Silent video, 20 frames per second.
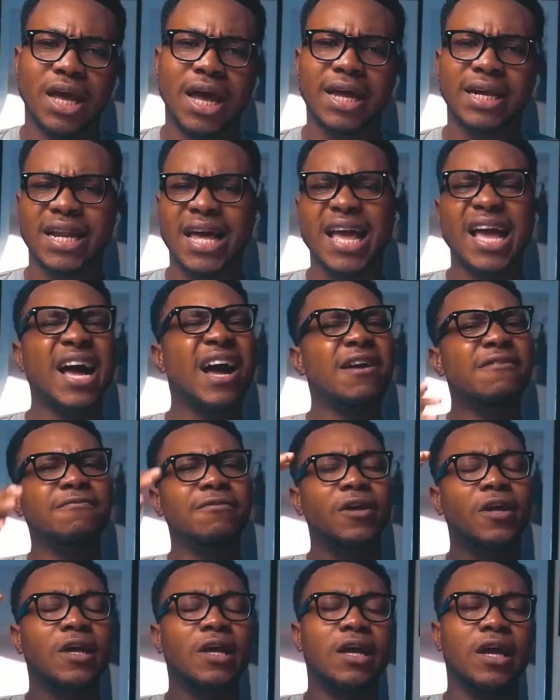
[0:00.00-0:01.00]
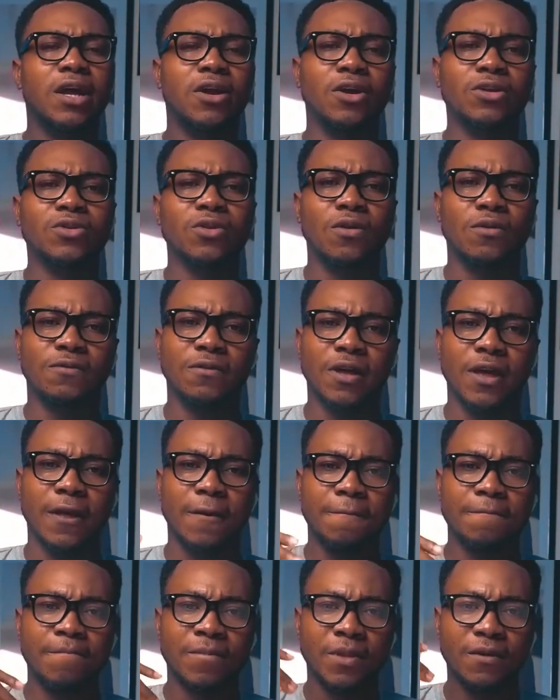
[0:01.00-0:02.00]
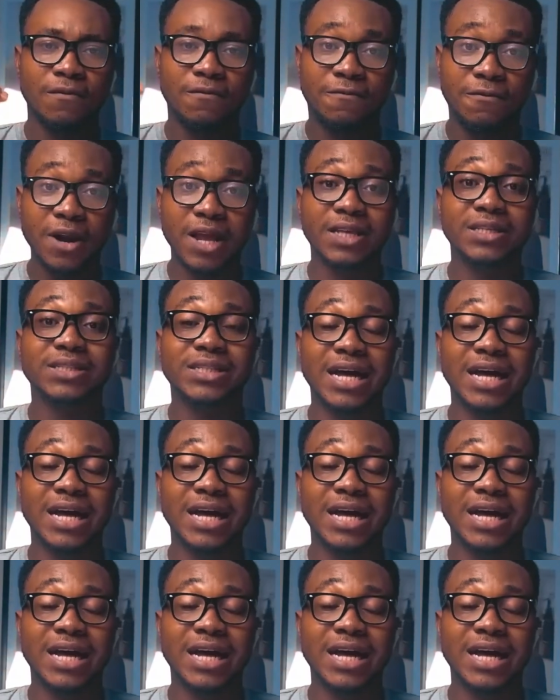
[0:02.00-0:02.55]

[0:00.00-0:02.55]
And I have a lot of friends